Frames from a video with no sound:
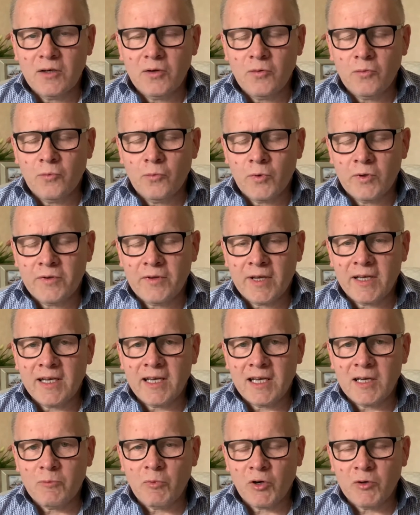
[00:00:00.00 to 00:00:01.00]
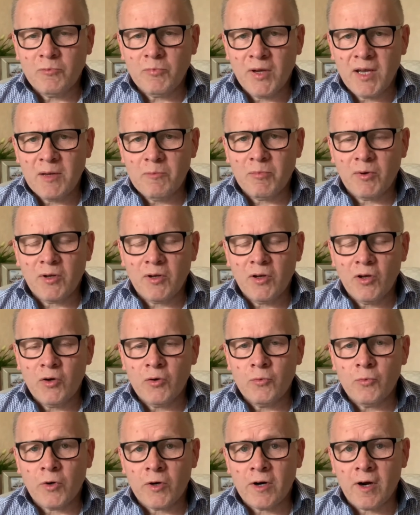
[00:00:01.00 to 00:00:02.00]
we're thinking about people who
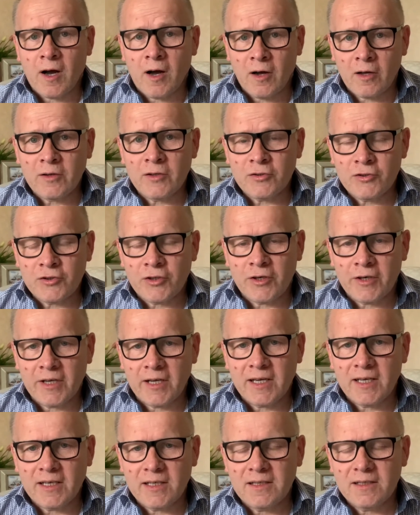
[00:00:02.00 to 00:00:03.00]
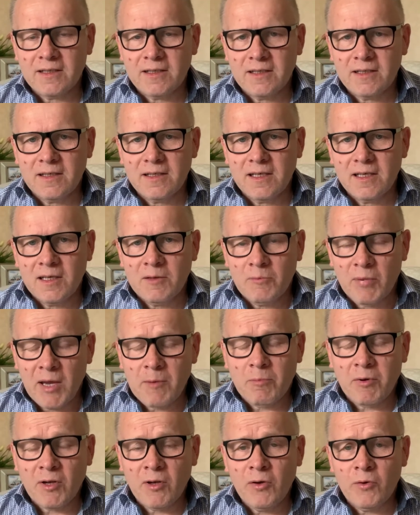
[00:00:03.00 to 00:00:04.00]
were on a journey,
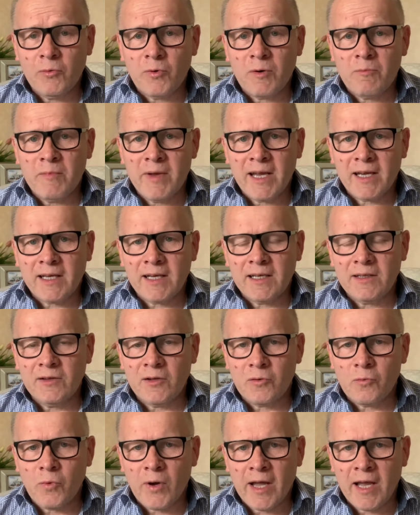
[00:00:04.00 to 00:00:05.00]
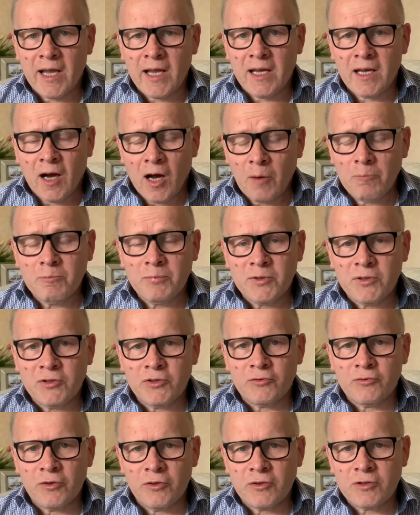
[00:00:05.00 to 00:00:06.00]
people who were making their way up to
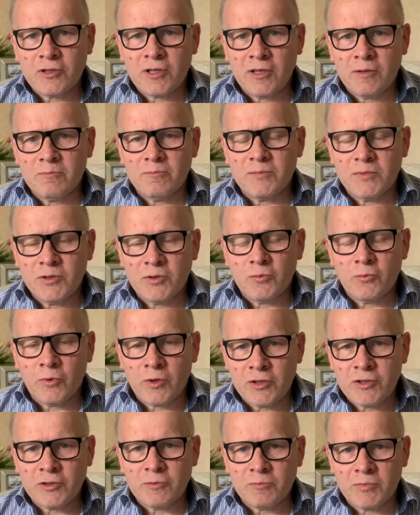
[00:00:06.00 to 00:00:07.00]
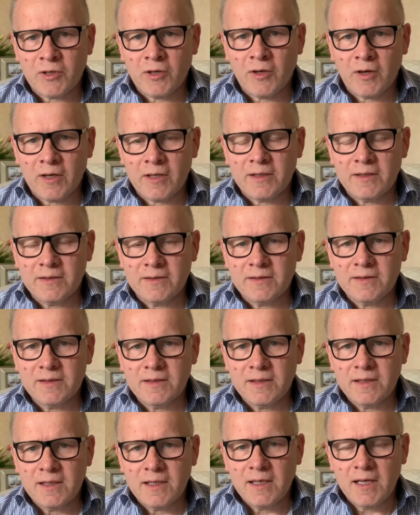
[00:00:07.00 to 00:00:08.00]
Jerusalem to worship God.
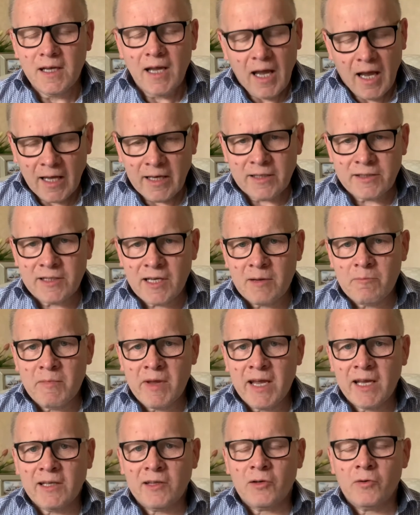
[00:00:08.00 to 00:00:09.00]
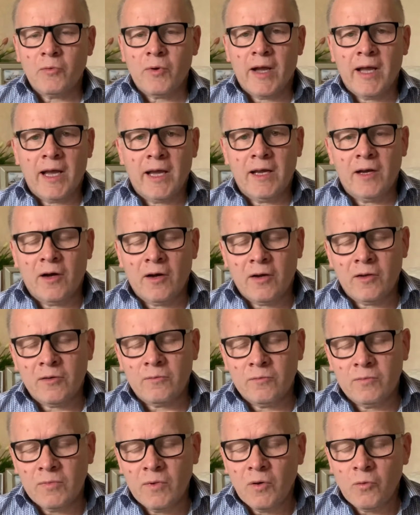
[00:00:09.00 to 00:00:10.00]
And as they make their way
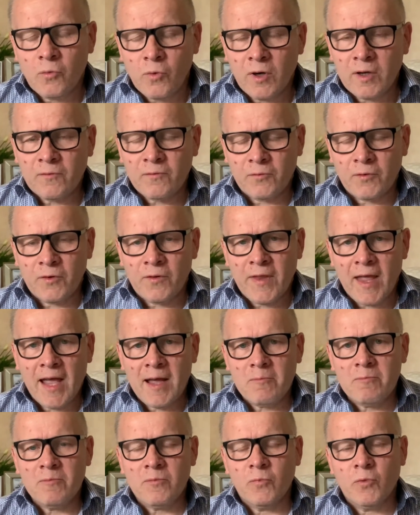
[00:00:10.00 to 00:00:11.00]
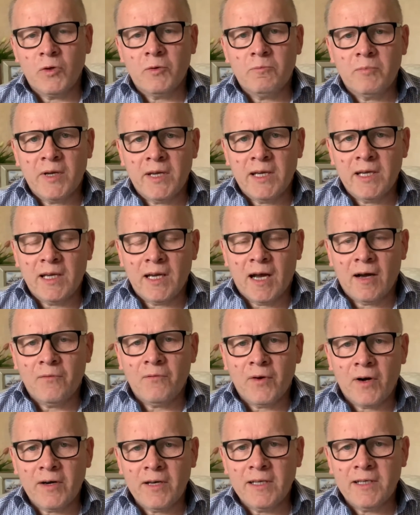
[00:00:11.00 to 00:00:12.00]
on what for them would be a
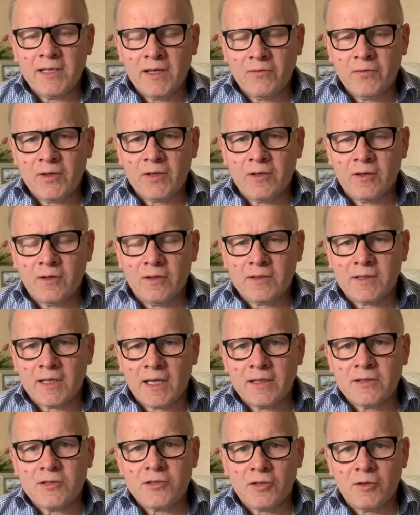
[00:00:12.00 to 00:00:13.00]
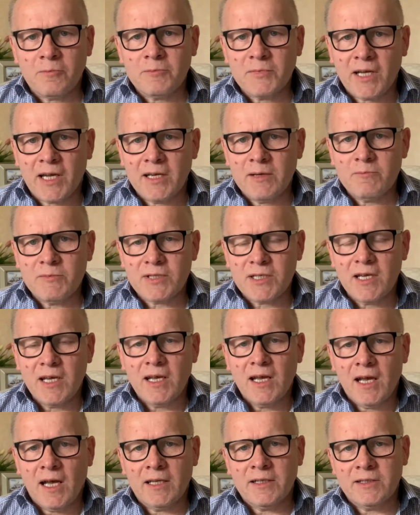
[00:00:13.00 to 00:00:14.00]
very difficult and sometimes
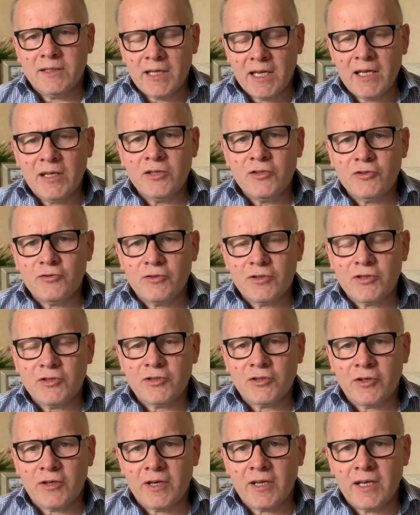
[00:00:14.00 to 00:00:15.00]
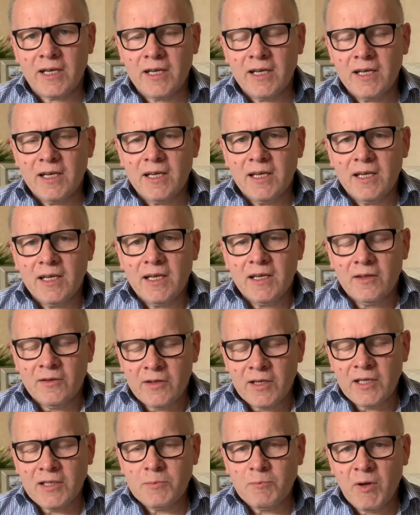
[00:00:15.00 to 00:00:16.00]
a dangerous journey,
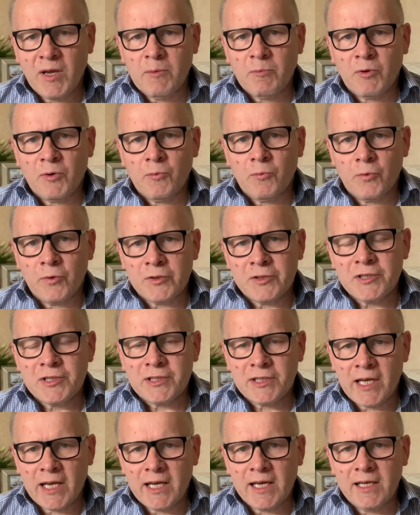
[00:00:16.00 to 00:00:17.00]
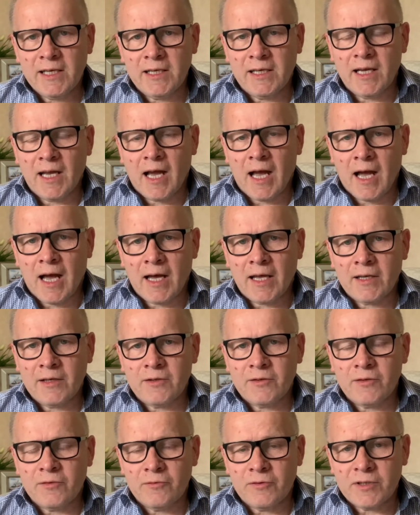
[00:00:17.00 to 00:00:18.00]
these people would sing and
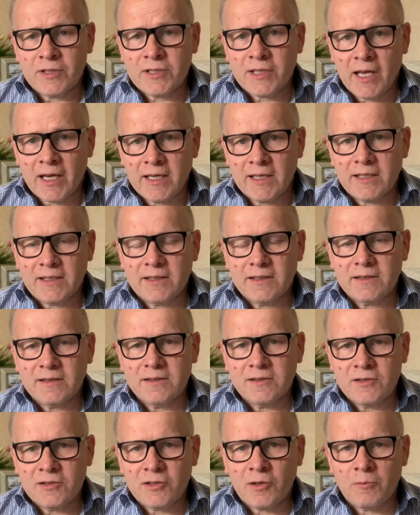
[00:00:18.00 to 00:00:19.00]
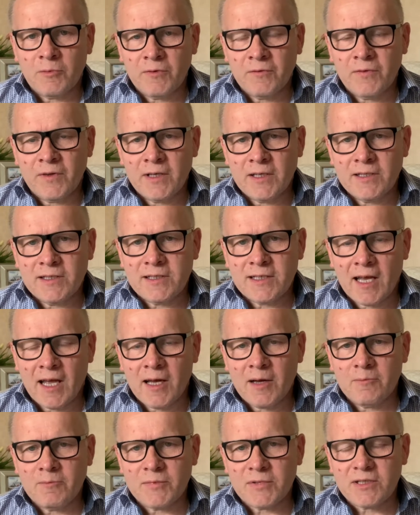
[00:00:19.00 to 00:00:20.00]
recite some of these
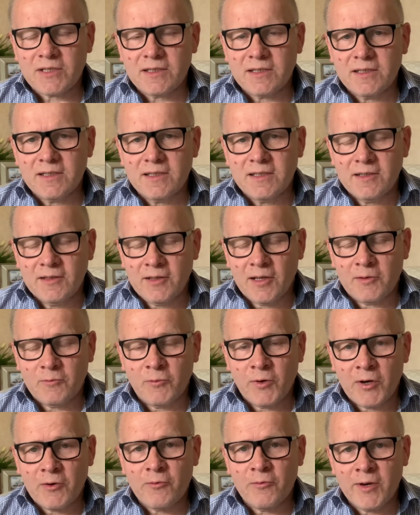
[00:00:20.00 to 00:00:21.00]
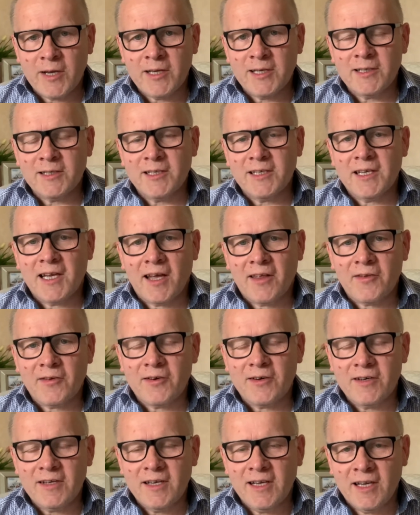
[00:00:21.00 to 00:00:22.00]
Psalms that we're reading
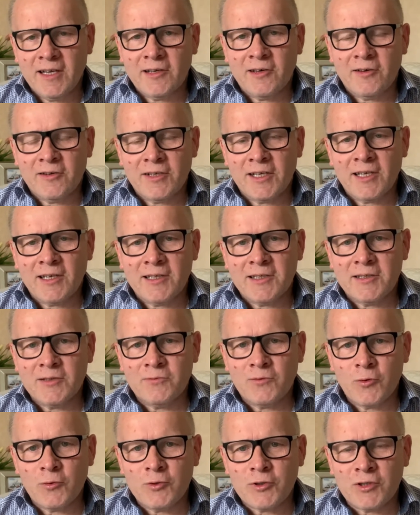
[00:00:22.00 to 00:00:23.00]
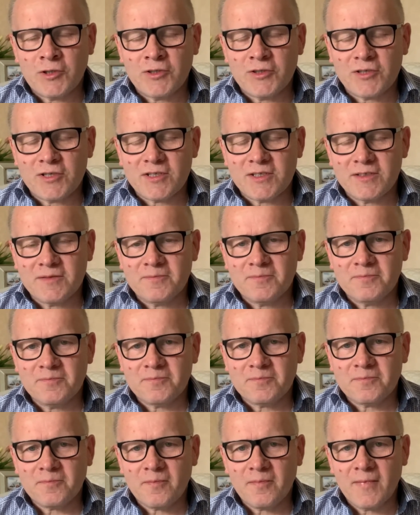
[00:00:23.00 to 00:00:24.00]
together in our daily devotions.
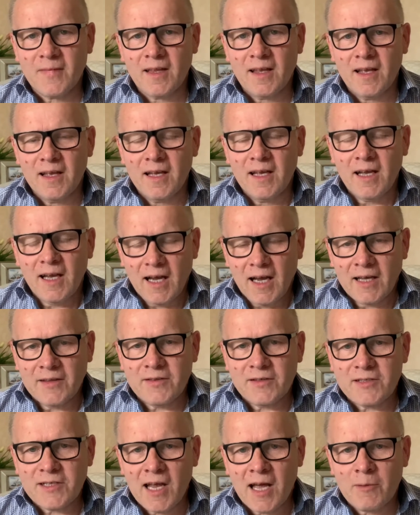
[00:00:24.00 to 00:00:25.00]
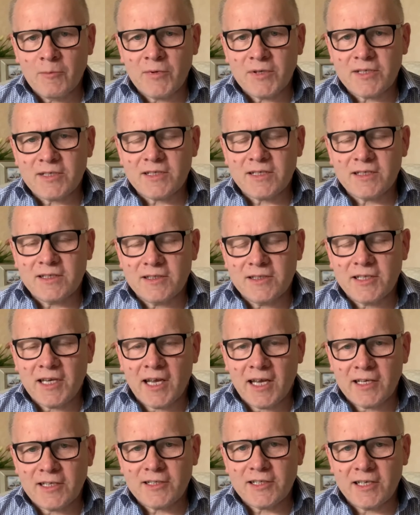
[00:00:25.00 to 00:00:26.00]
And the psalmist
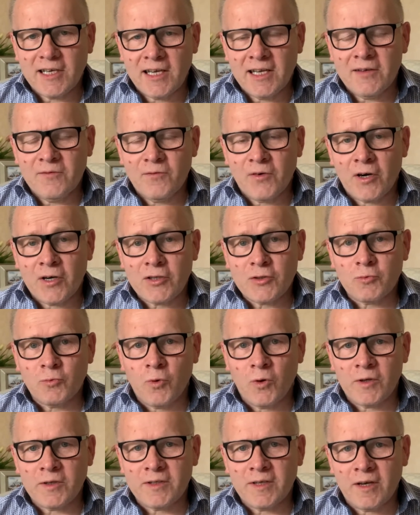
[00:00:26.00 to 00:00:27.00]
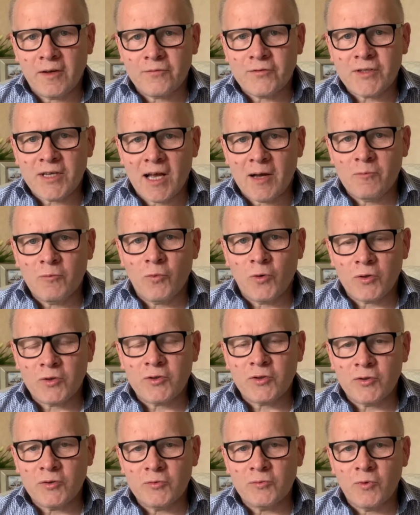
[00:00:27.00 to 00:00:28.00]
says in verse 1 of Psalm
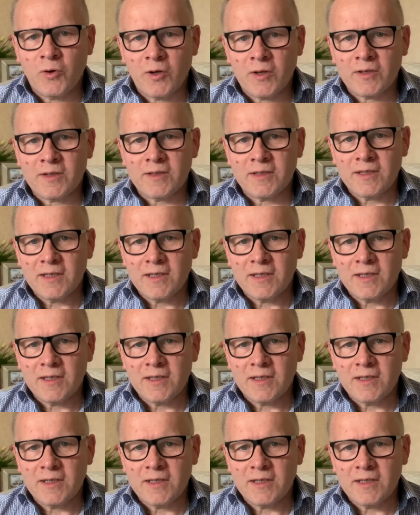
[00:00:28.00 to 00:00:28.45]
121,